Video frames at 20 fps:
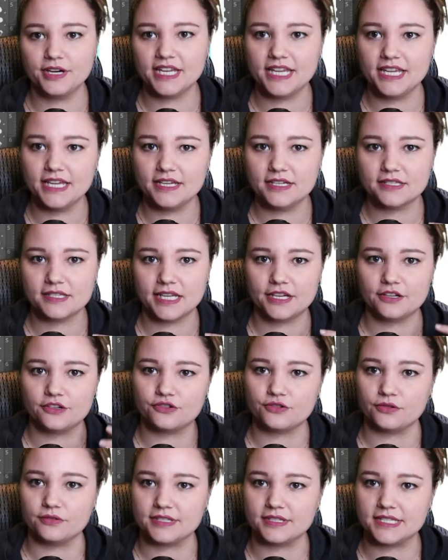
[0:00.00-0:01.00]
keys like
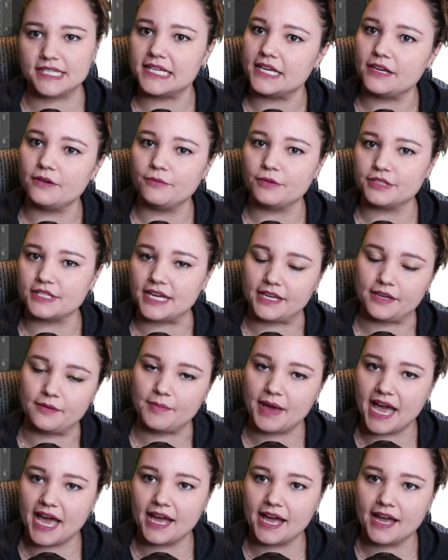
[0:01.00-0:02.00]
Control Z will take you
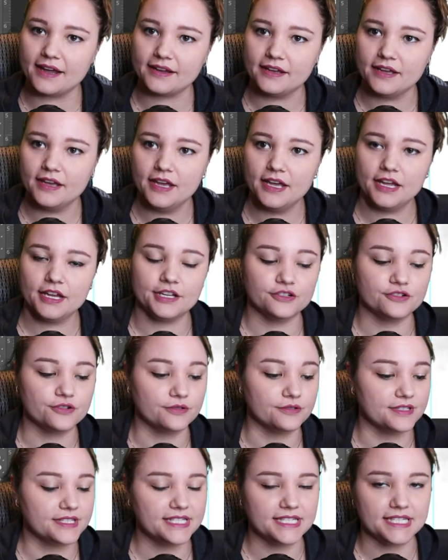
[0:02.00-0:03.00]
back,
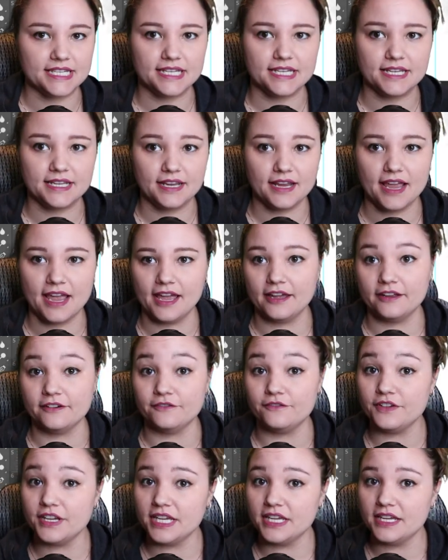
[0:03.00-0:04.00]
Control C and
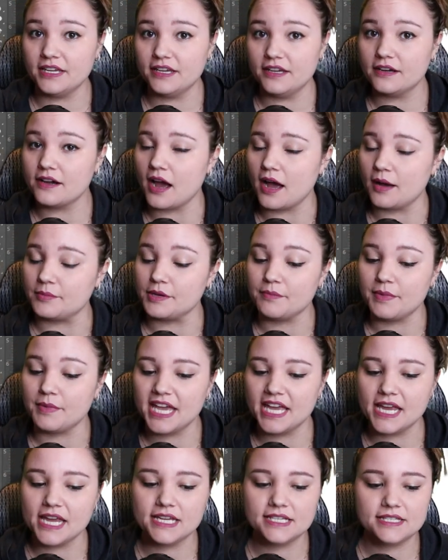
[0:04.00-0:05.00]
V, copy
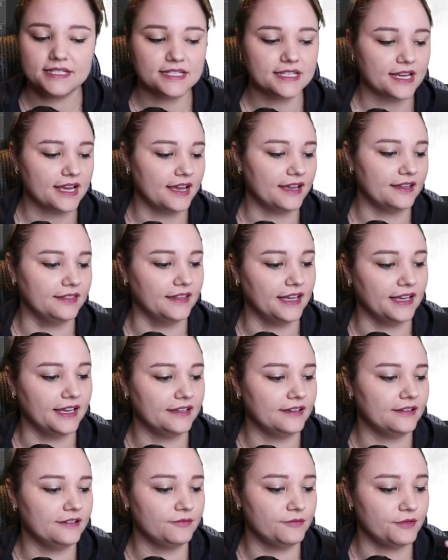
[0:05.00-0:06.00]
paste, and
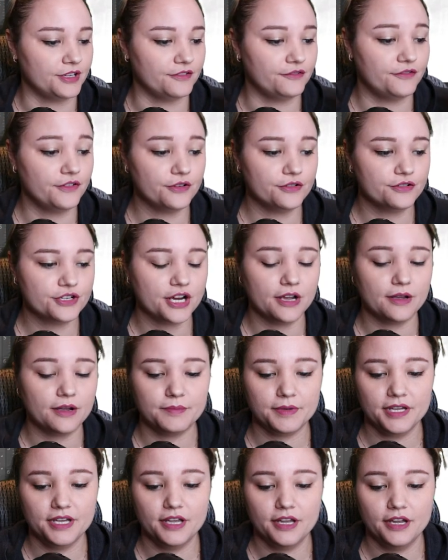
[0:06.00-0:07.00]
then with Photoshop,
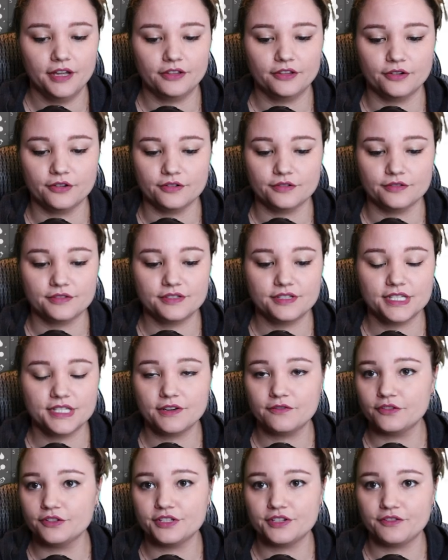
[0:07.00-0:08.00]
there's
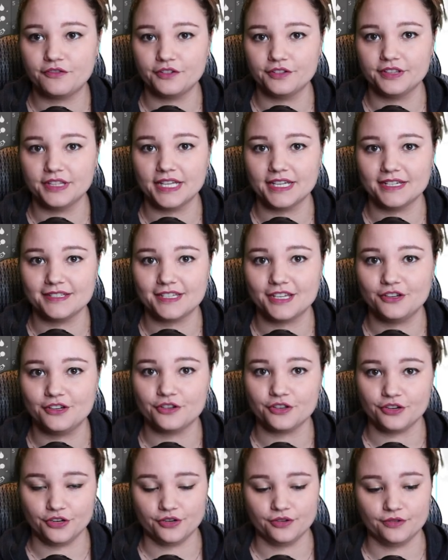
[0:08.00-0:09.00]
several different things that you
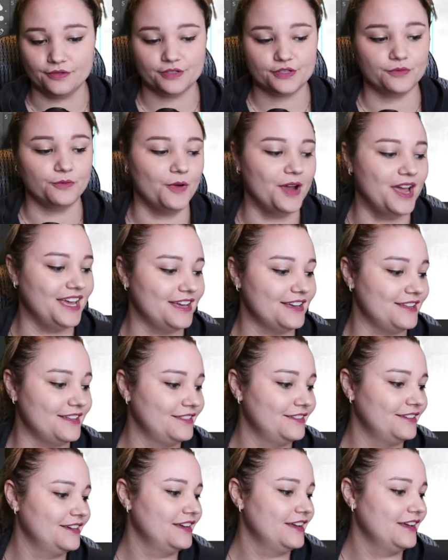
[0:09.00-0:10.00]
can use with
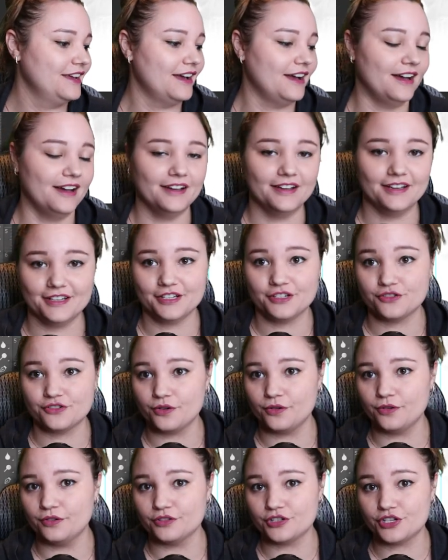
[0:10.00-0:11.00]

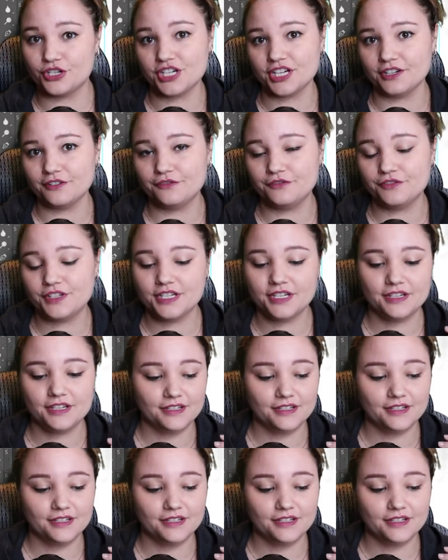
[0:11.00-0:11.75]
Control Shift